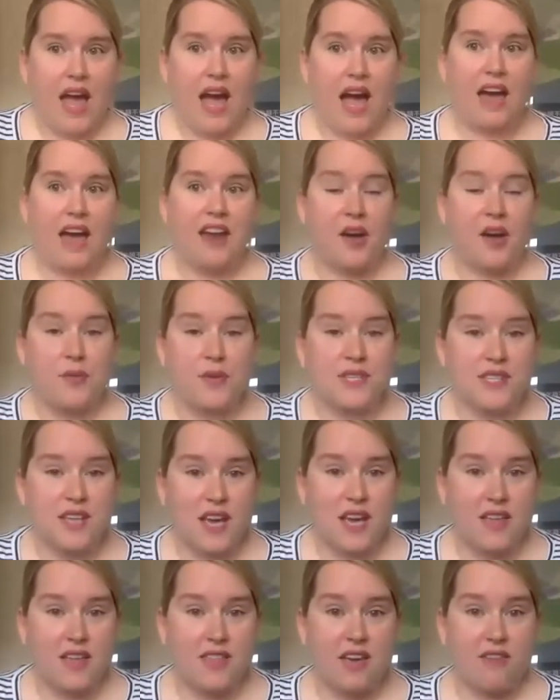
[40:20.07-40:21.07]
And I would
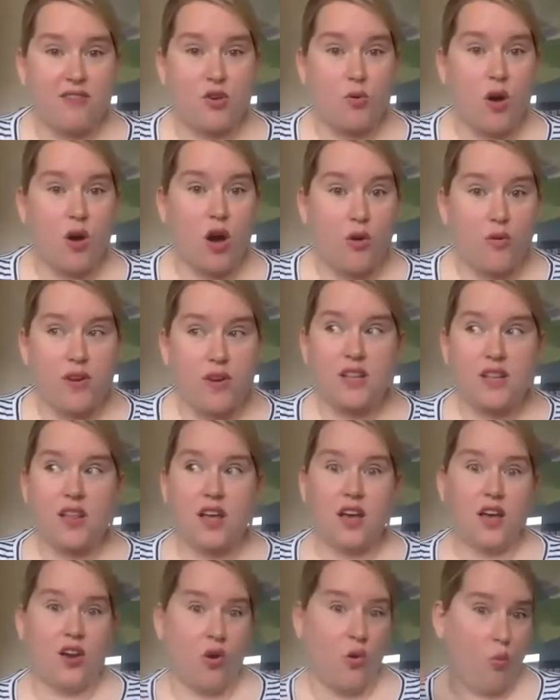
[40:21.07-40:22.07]
say that if you only
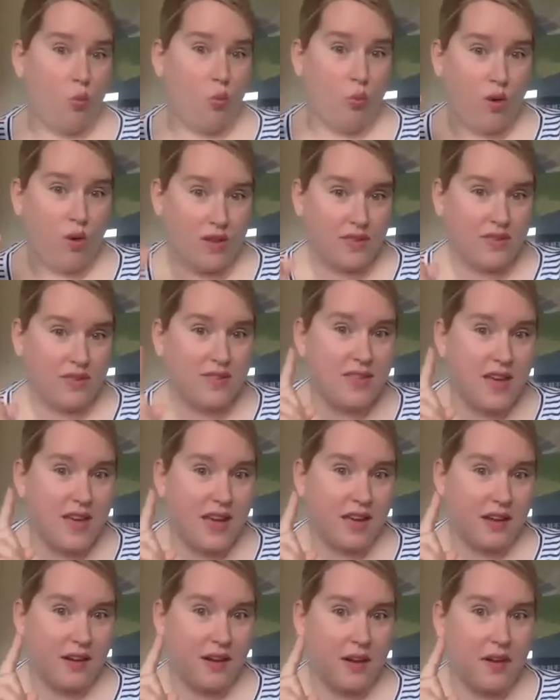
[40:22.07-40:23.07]
learn one
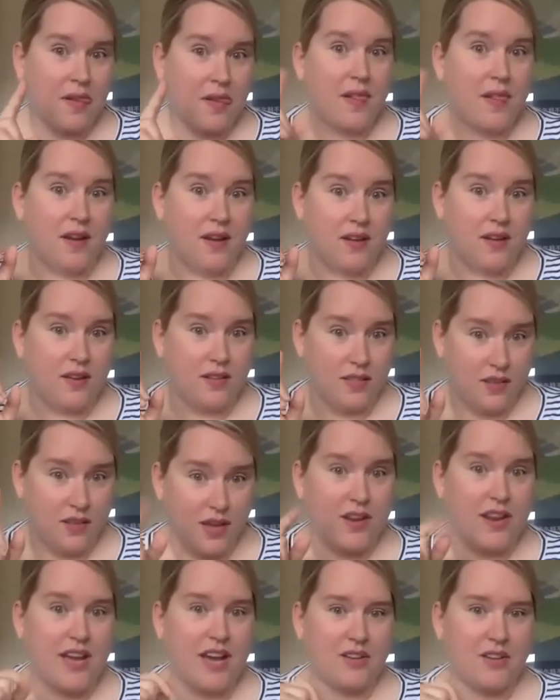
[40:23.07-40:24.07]
thing,
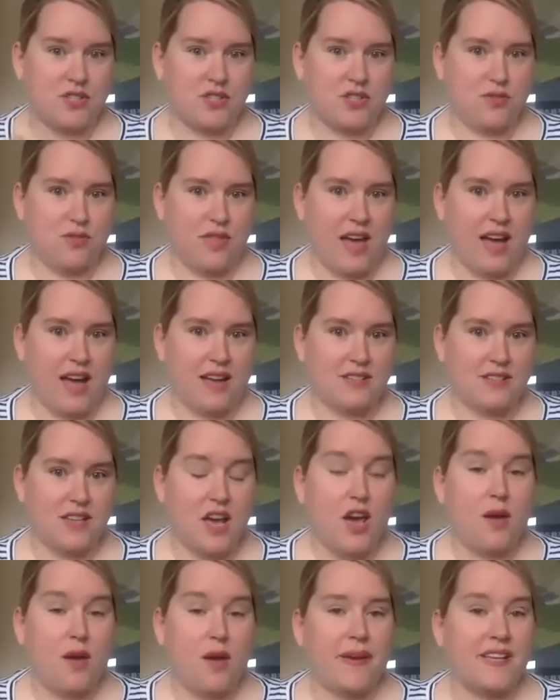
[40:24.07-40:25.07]
learn how to do that.
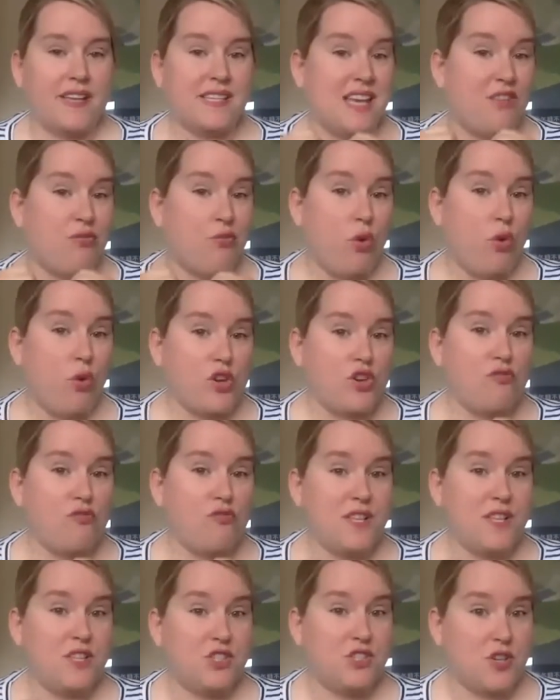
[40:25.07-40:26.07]
Because if what you've
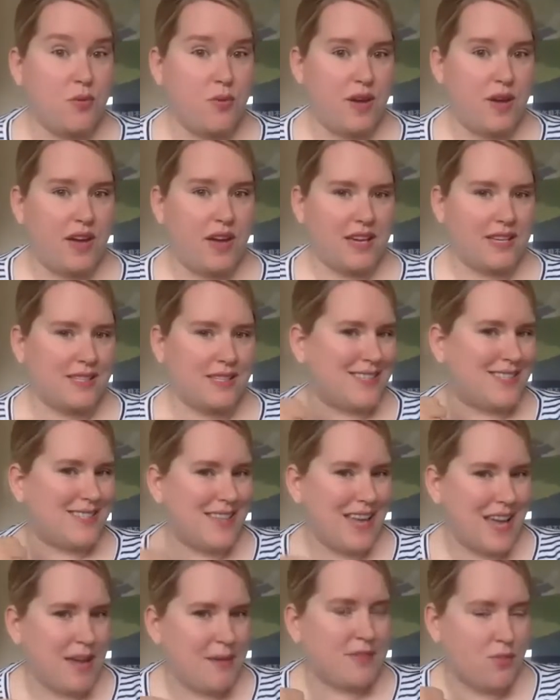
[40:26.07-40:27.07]
been doing is the
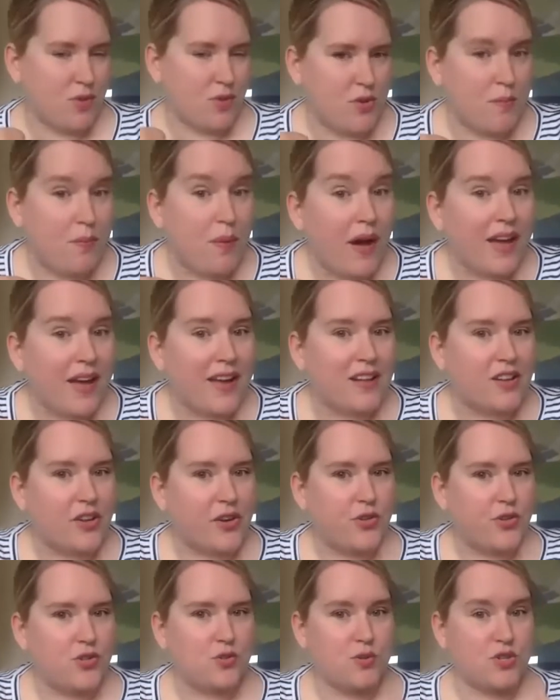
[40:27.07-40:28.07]
same as when you buy
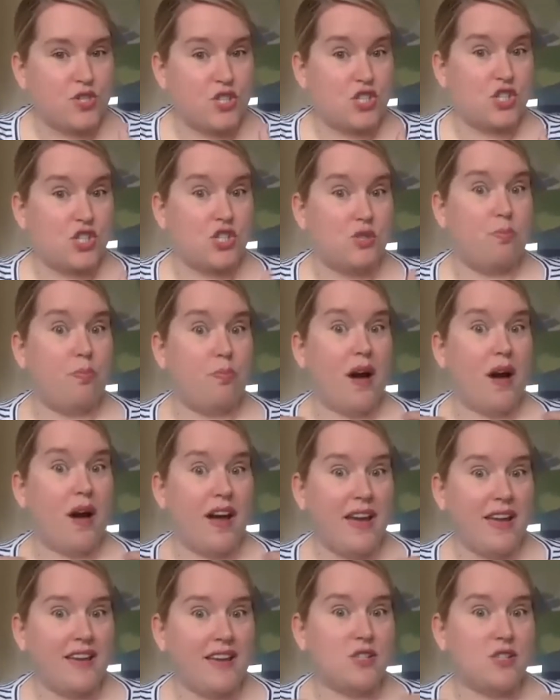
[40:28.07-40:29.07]
clothes, which is just
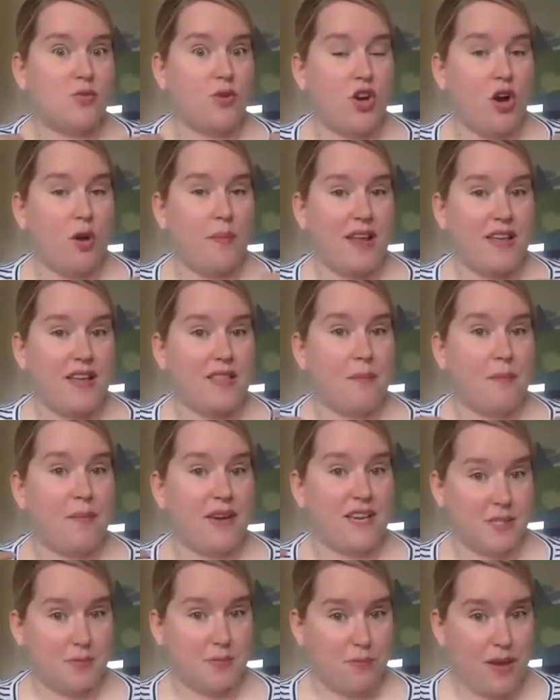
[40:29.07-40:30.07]
buying it to accommodate the
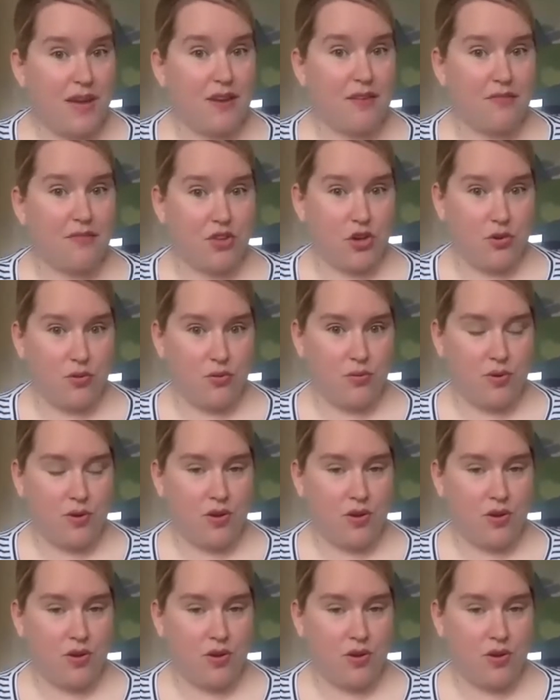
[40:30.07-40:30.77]
biggest bit of you,